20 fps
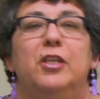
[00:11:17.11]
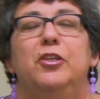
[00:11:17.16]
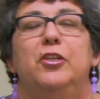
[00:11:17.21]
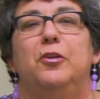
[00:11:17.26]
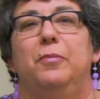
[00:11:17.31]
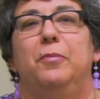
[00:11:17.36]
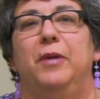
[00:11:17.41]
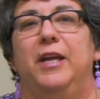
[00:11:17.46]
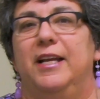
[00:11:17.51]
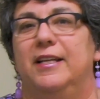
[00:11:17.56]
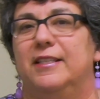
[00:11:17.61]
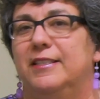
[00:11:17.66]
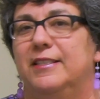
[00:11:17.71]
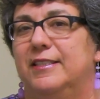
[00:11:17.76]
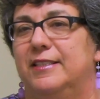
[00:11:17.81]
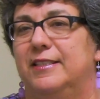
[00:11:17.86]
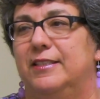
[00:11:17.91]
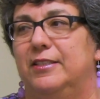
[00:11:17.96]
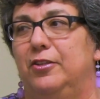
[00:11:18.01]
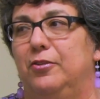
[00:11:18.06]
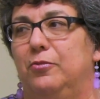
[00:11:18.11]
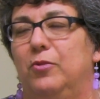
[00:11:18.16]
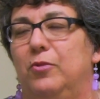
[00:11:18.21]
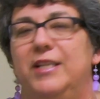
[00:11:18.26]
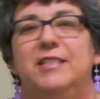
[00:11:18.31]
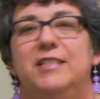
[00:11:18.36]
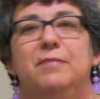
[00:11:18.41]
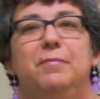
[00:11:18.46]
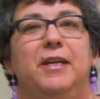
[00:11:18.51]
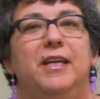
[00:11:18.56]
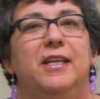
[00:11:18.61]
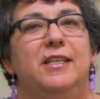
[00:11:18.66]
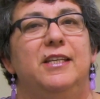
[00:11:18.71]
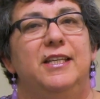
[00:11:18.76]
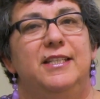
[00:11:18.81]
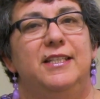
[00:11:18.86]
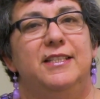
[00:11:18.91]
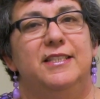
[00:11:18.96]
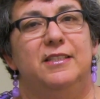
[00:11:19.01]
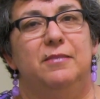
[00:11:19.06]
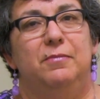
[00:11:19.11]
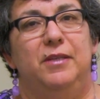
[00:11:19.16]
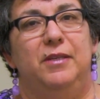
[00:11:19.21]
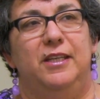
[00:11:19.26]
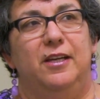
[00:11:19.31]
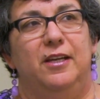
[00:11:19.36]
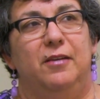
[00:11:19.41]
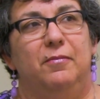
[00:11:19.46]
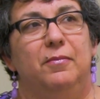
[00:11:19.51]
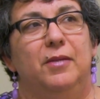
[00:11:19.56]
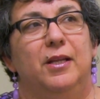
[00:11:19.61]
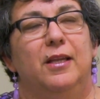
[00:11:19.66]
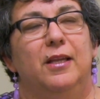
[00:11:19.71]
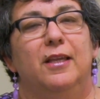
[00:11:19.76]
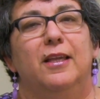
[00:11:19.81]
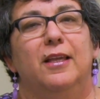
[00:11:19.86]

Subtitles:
Your pants, your waistband needs to be up